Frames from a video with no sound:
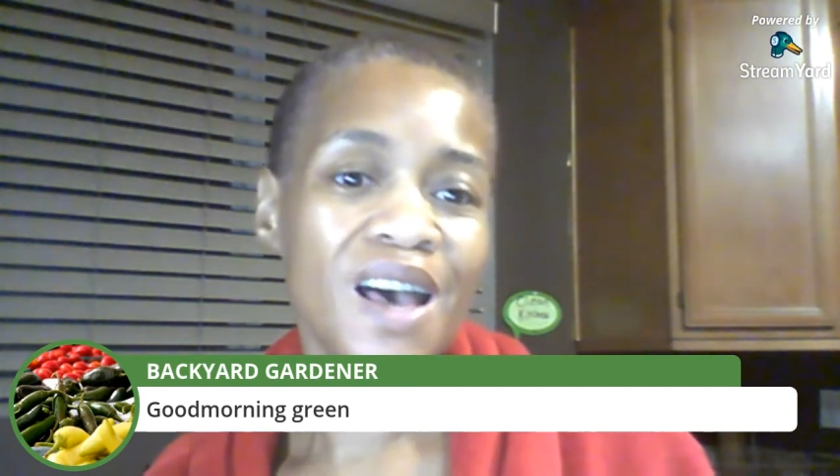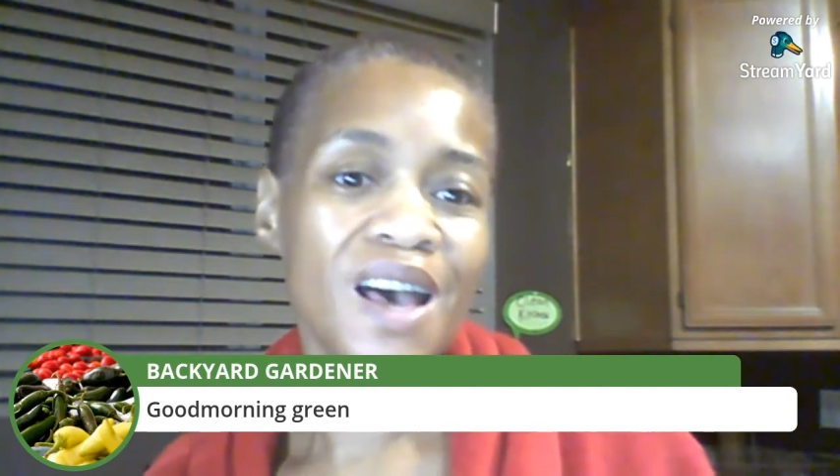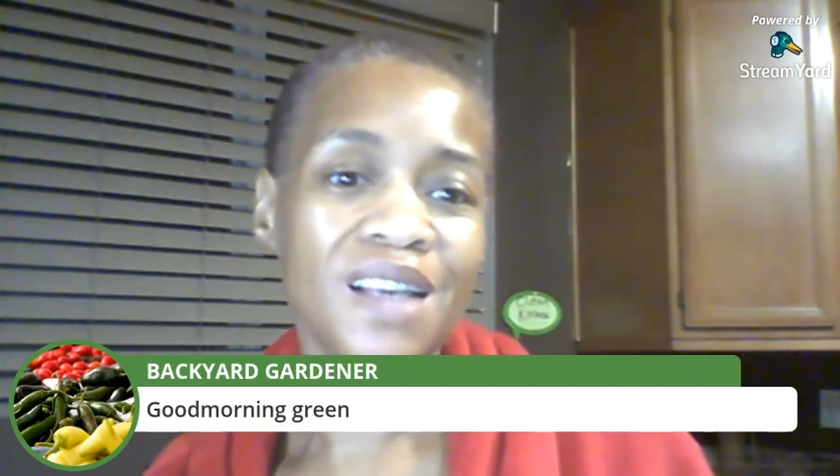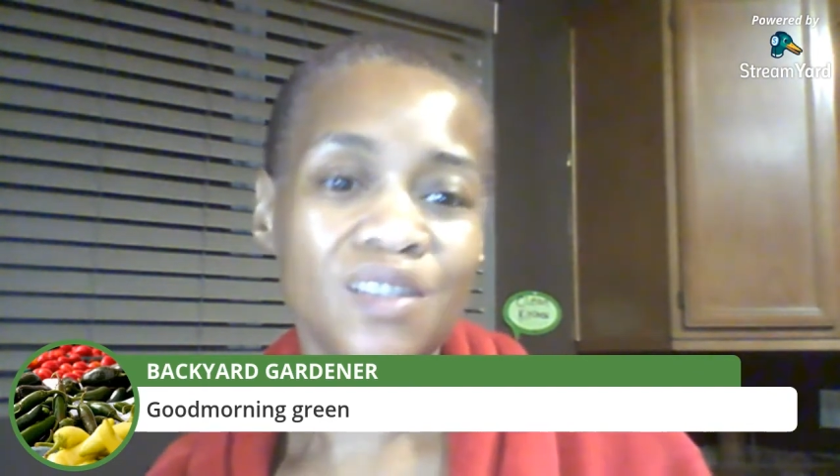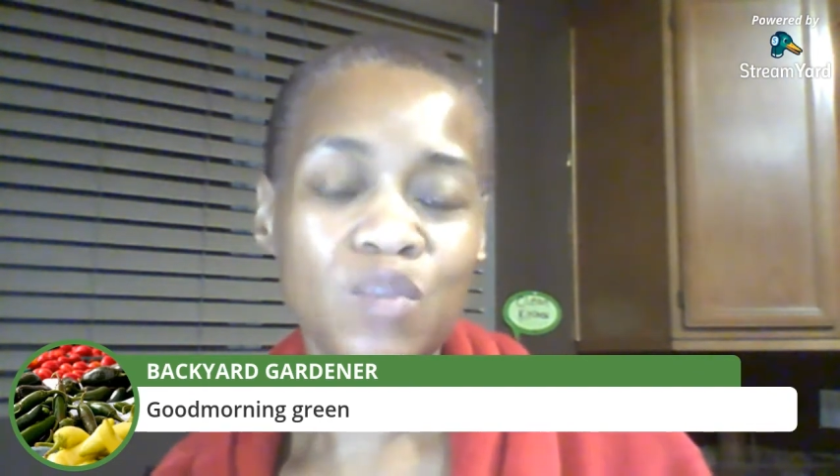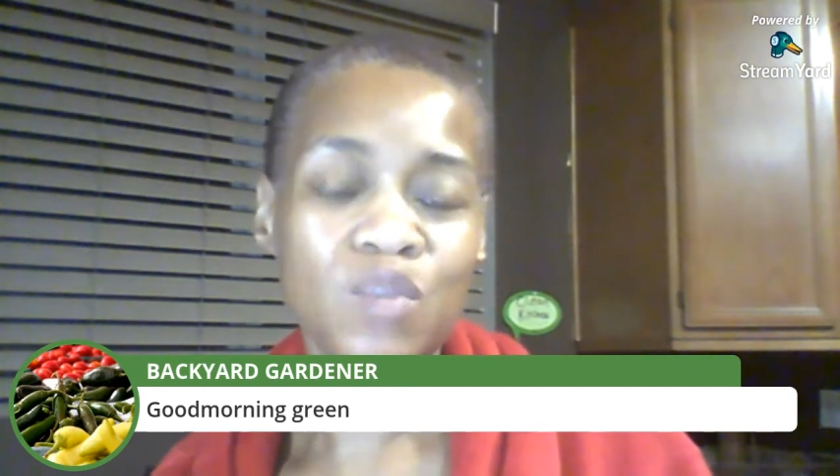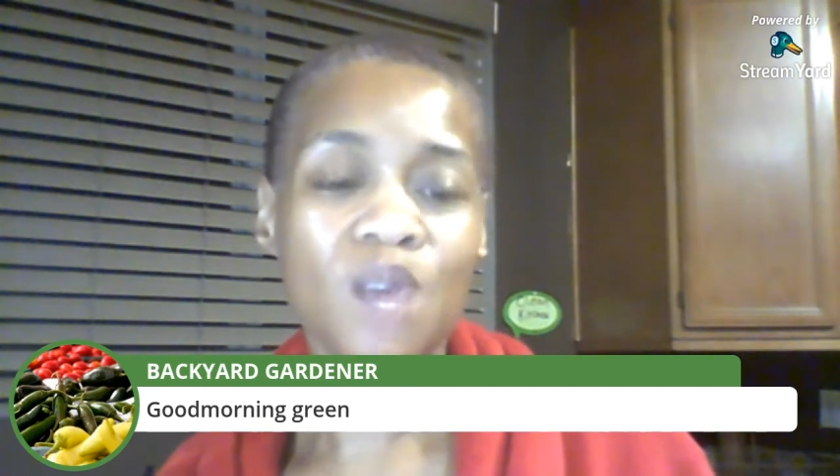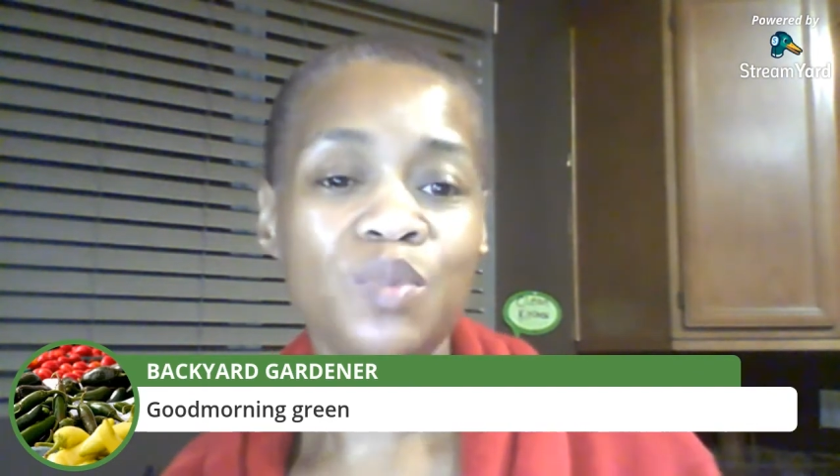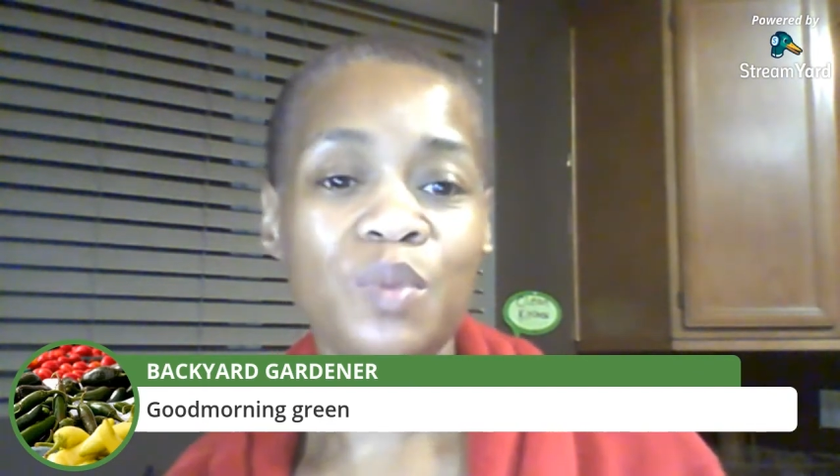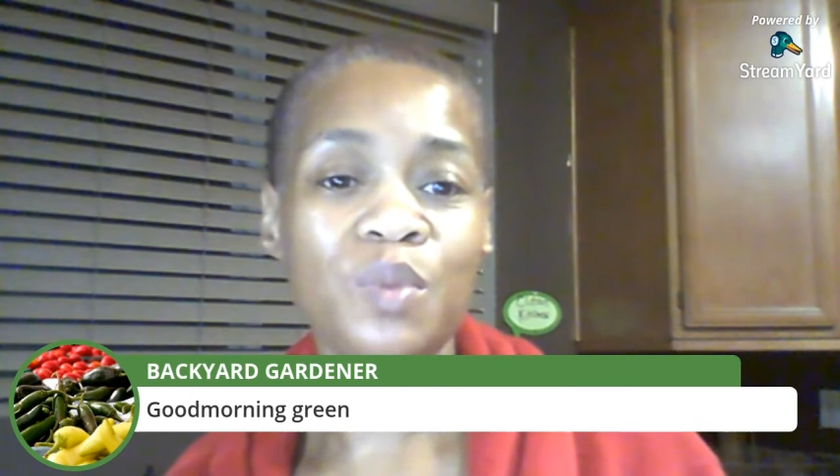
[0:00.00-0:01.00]
and
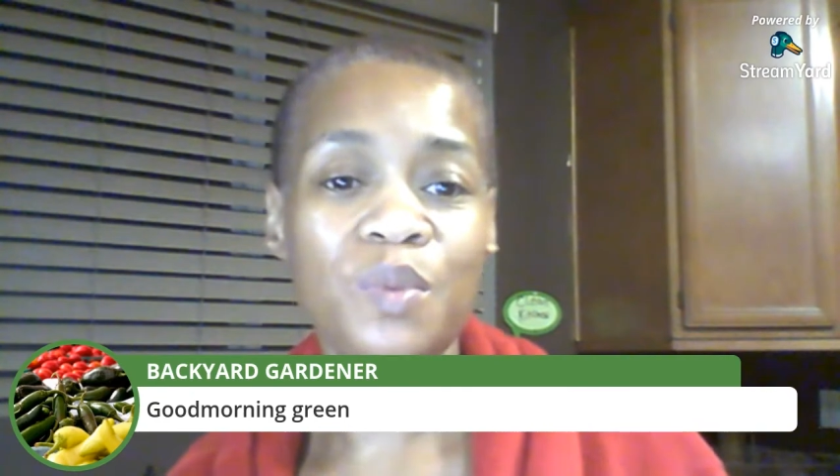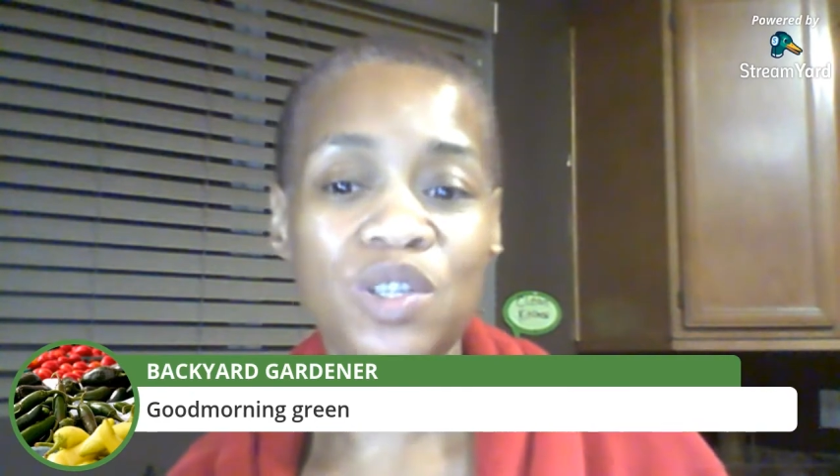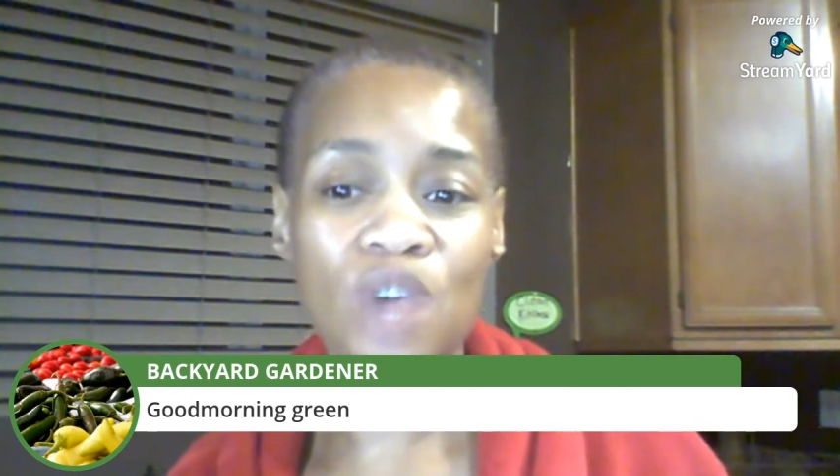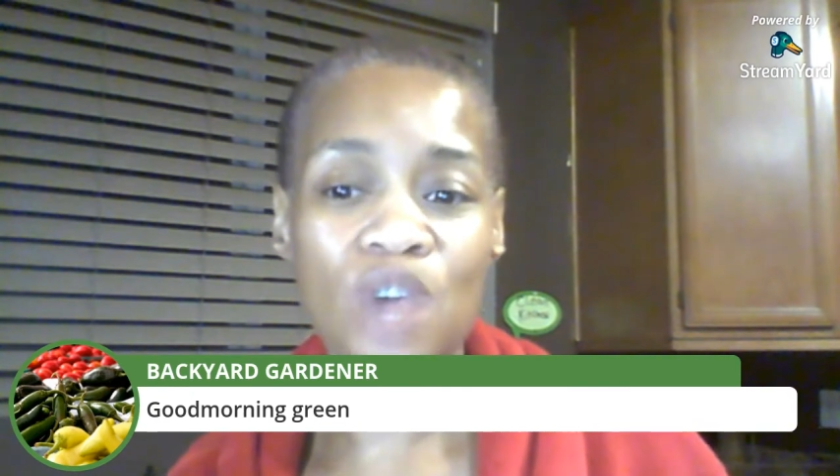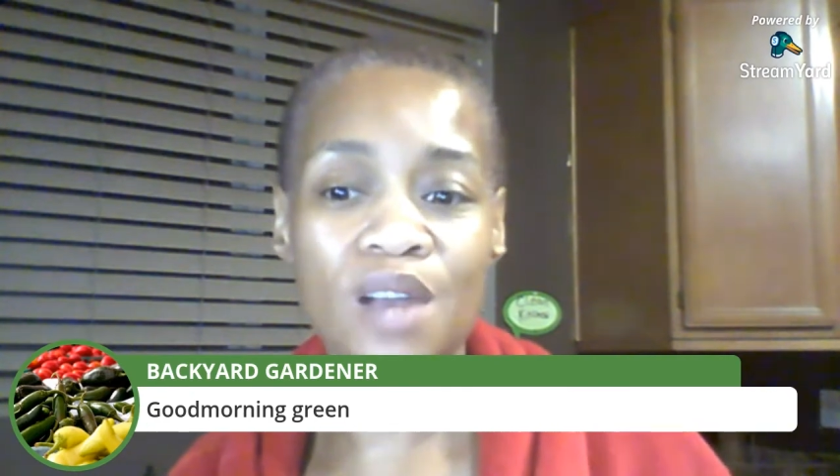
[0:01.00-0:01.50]
sometimes people be trying